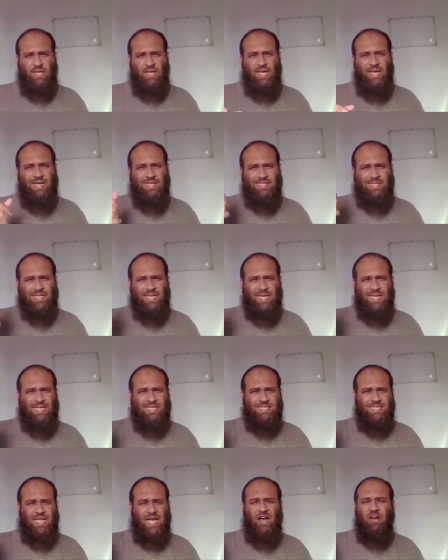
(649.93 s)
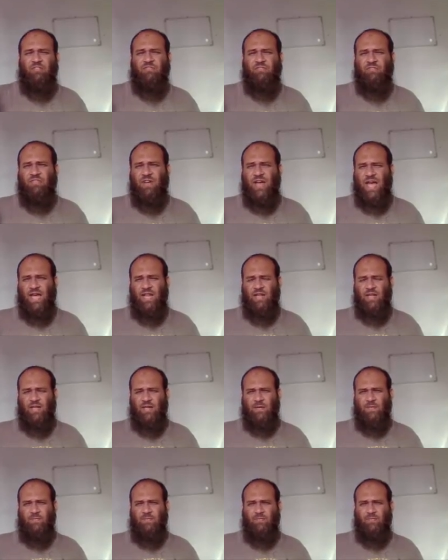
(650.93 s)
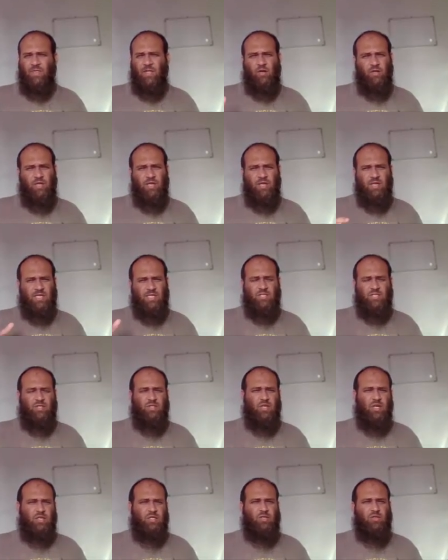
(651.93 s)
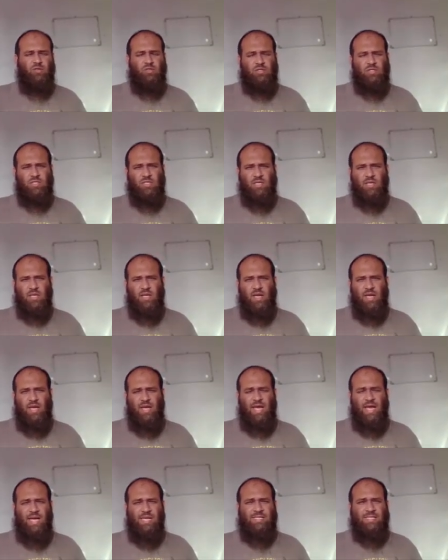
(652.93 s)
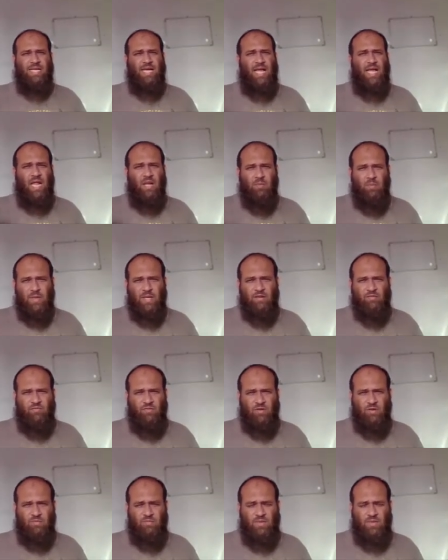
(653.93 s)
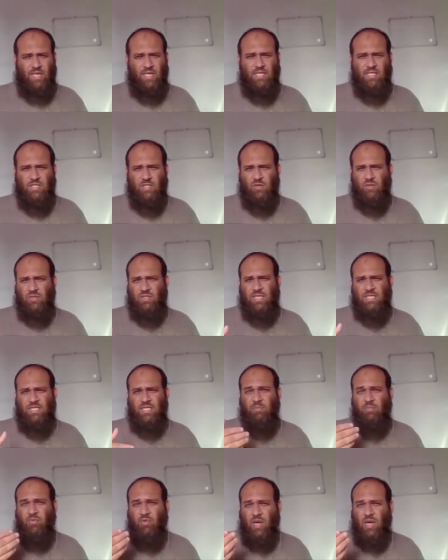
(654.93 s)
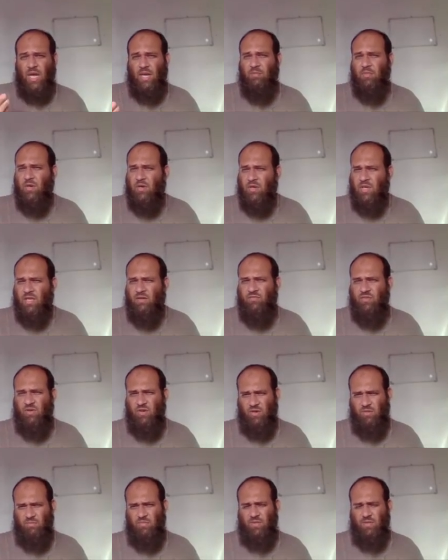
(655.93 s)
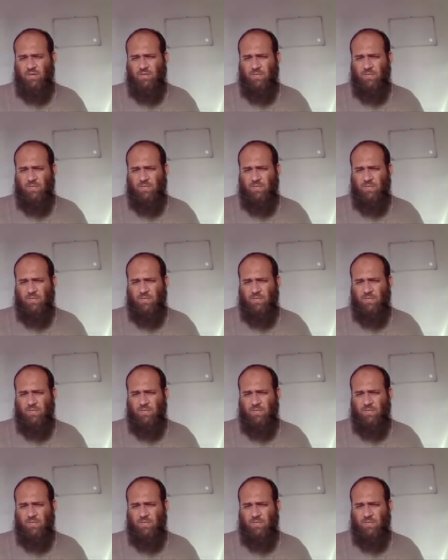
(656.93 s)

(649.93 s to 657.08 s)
It is a fan. Now here it is not used as a helping verb. It is used as a primary verb.